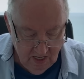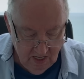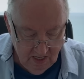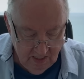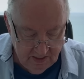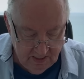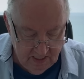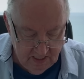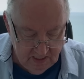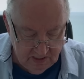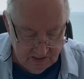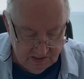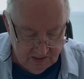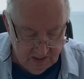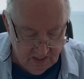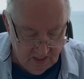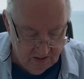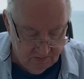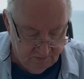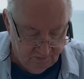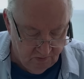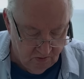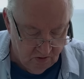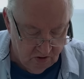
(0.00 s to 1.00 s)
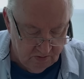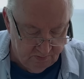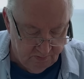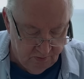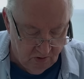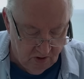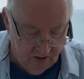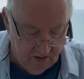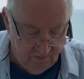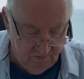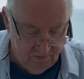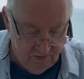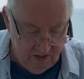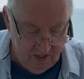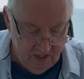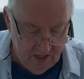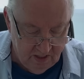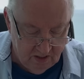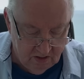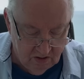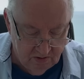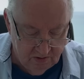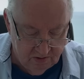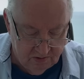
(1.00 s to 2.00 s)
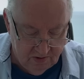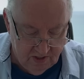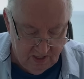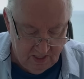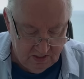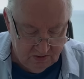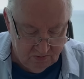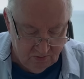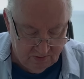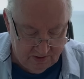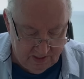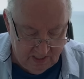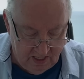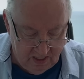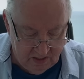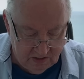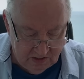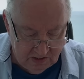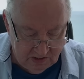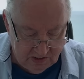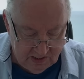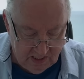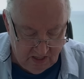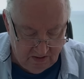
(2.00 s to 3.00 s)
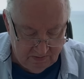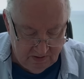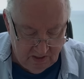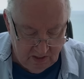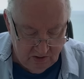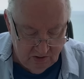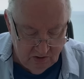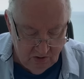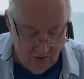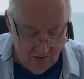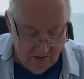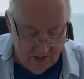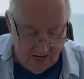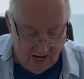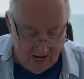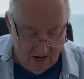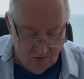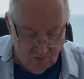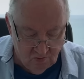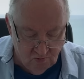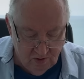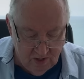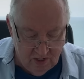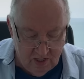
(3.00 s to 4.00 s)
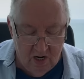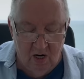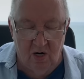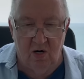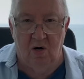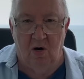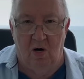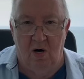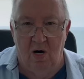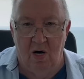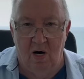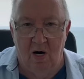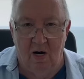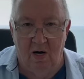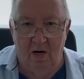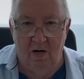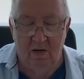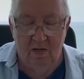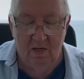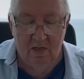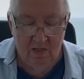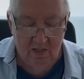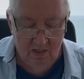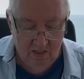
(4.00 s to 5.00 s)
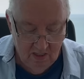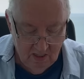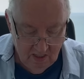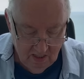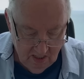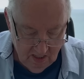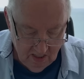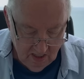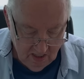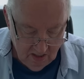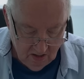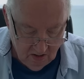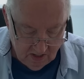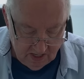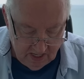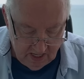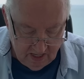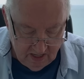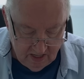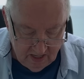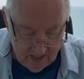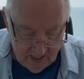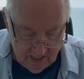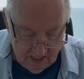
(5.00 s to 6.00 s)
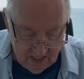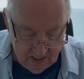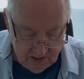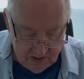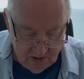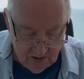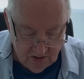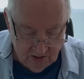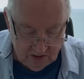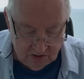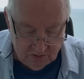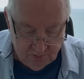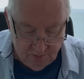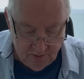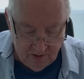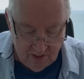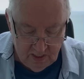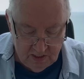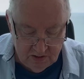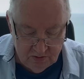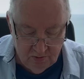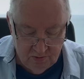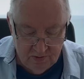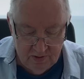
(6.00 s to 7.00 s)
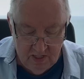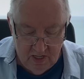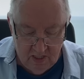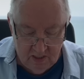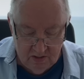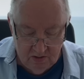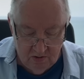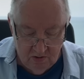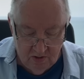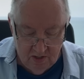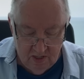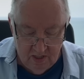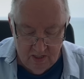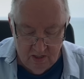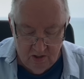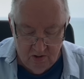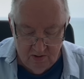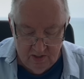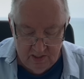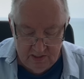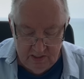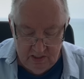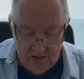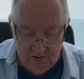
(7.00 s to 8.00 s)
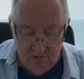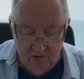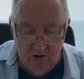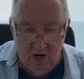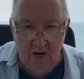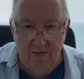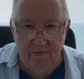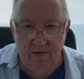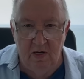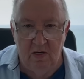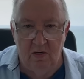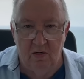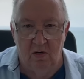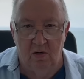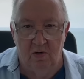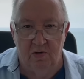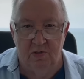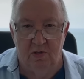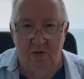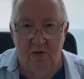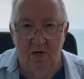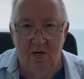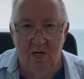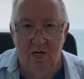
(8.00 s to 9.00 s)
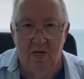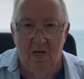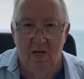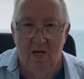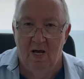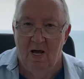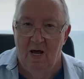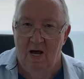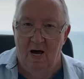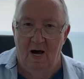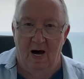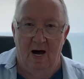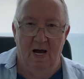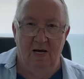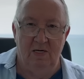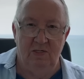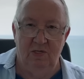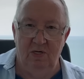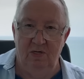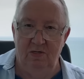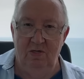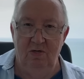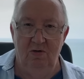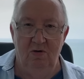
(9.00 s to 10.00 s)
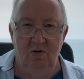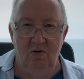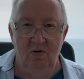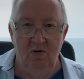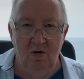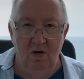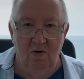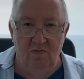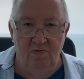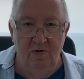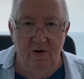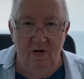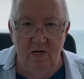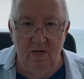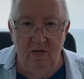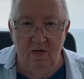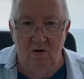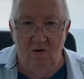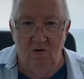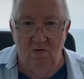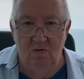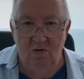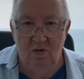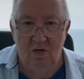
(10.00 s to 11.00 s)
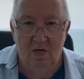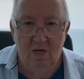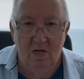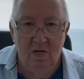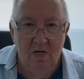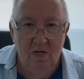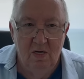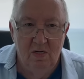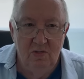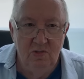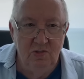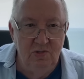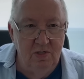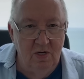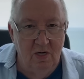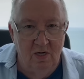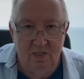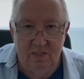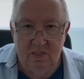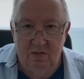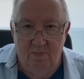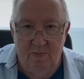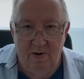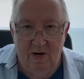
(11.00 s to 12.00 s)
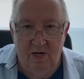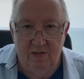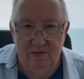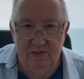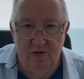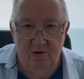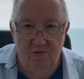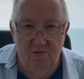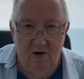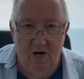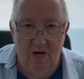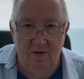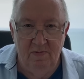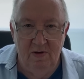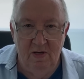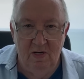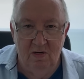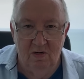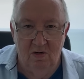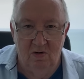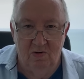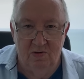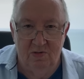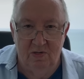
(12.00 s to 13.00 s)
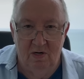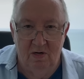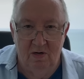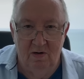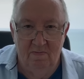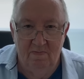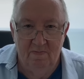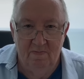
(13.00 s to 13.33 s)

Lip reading: Then his fourth point, vehicle and transportation safety. Do not rent a car, okay, unless you're experienced with Ecuadorian aggressive driving culture. I should do a video just about the driving culture.